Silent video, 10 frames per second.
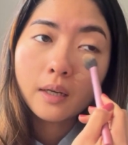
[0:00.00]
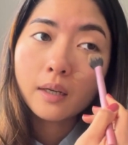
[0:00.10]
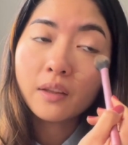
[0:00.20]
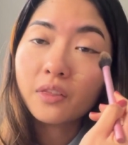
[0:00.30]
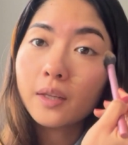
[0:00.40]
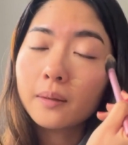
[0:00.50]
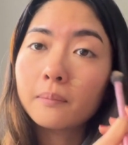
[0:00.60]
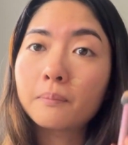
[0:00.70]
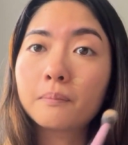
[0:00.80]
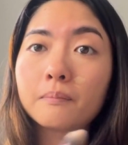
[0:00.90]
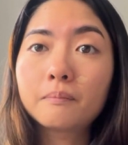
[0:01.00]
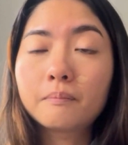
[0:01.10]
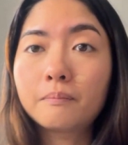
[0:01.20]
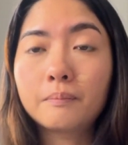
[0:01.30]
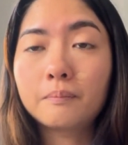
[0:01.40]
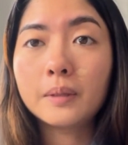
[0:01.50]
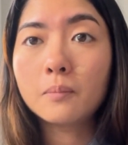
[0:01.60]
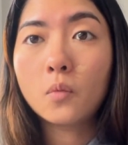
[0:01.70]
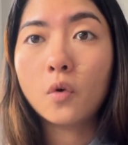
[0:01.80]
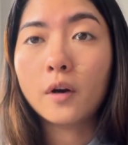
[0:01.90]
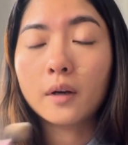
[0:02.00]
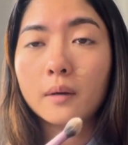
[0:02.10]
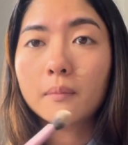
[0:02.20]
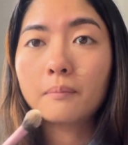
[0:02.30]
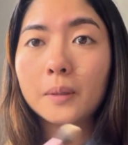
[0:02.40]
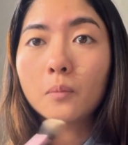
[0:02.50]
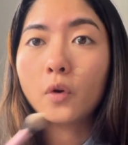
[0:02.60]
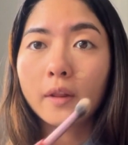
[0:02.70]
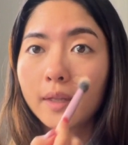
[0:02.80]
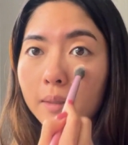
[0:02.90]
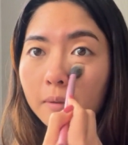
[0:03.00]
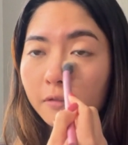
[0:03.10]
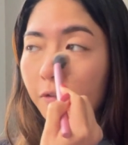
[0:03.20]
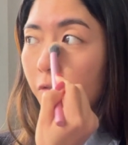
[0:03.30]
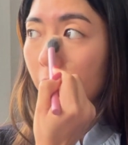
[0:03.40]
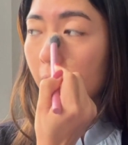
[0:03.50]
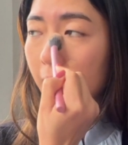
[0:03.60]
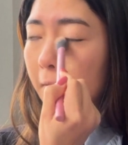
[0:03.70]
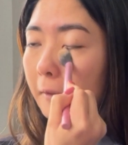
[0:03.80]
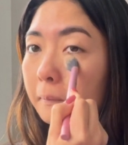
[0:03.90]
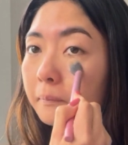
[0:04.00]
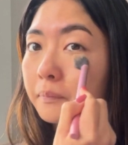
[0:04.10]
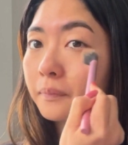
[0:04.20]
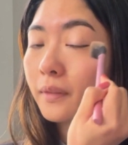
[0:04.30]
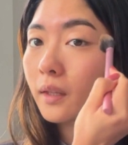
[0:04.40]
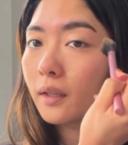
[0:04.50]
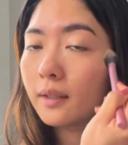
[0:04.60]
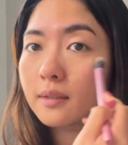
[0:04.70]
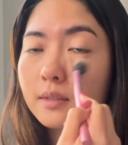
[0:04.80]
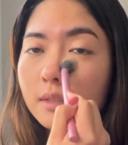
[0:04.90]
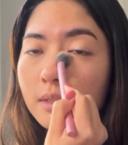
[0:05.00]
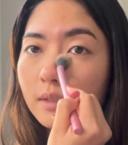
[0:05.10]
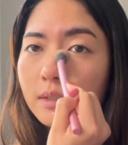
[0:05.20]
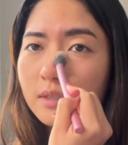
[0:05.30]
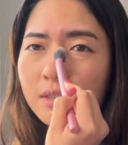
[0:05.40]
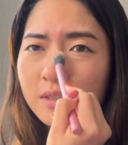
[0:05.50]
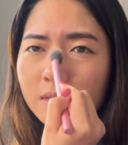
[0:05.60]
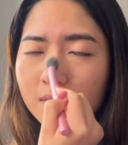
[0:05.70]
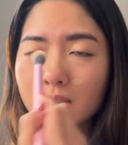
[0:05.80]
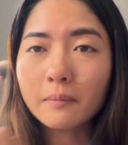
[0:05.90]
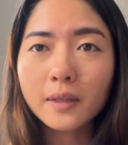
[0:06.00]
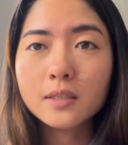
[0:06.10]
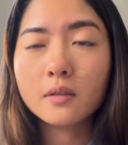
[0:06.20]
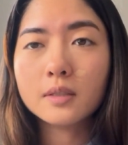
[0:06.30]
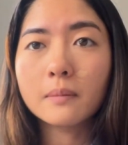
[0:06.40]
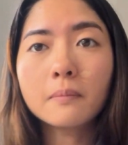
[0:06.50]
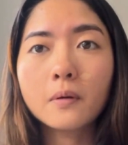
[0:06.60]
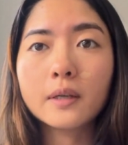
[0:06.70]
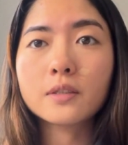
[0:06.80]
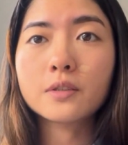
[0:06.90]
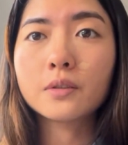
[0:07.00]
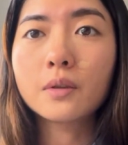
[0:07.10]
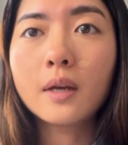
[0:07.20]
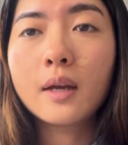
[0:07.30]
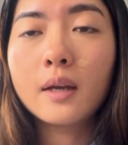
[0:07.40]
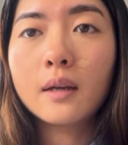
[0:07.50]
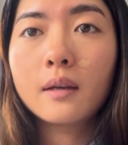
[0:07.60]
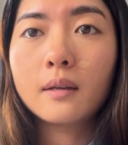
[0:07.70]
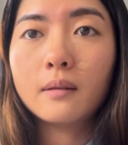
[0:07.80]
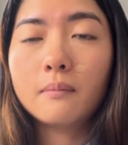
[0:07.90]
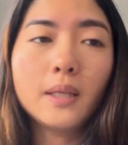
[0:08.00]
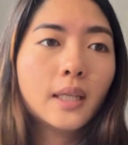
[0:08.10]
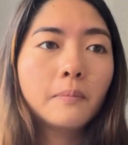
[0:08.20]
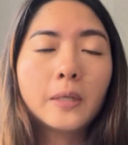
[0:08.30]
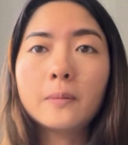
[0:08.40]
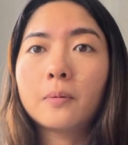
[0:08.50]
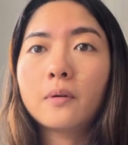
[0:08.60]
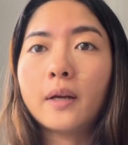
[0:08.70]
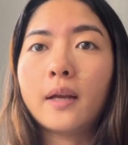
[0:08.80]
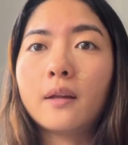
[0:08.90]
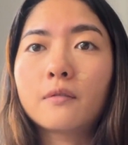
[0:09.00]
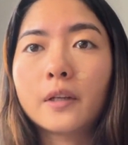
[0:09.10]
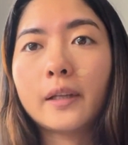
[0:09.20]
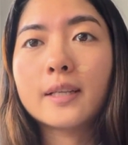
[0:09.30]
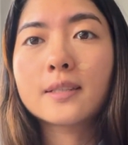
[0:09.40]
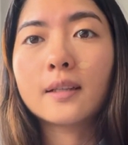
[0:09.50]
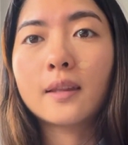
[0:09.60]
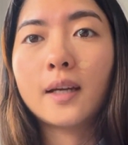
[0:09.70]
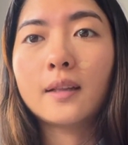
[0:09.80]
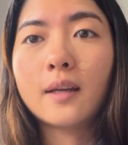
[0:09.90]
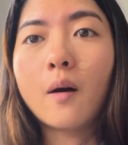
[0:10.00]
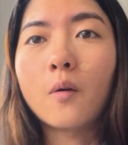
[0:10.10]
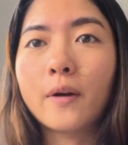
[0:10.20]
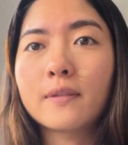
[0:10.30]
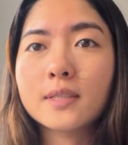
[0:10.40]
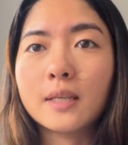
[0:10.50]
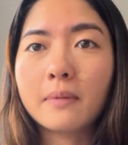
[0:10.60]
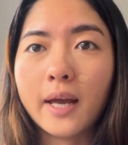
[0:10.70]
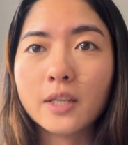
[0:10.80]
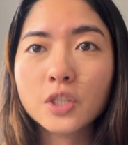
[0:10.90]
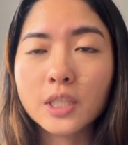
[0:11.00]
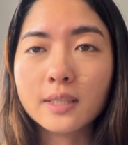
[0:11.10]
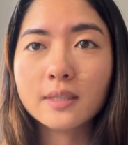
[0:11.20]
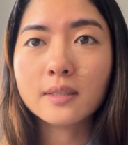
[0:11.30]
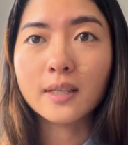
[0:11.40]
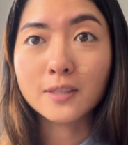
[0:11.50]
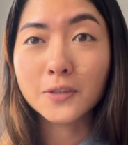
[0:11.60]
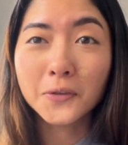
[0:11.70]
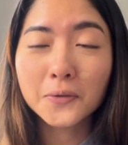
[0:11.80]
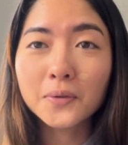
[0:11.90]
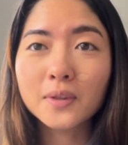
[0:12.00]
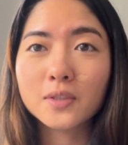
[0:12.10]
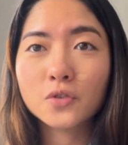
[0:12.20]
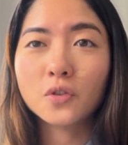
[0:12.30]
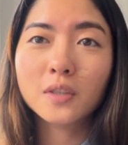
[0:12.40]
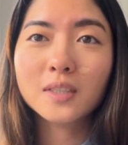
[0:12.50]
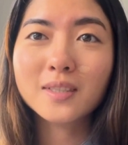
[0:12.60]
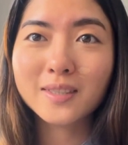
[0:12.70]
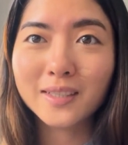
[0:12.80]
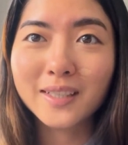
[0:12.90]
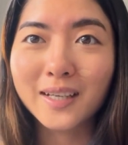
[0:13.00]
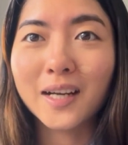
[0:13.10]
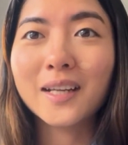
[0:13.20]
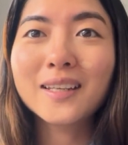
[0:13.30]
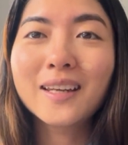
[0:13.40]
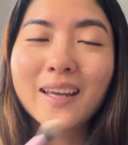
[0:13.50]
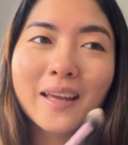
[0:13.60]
nothing been more than that but fulfilling. Like, it's something so simple as to meeting people and realizing that they all have the same handshakes as you, the strong, sturdy kind,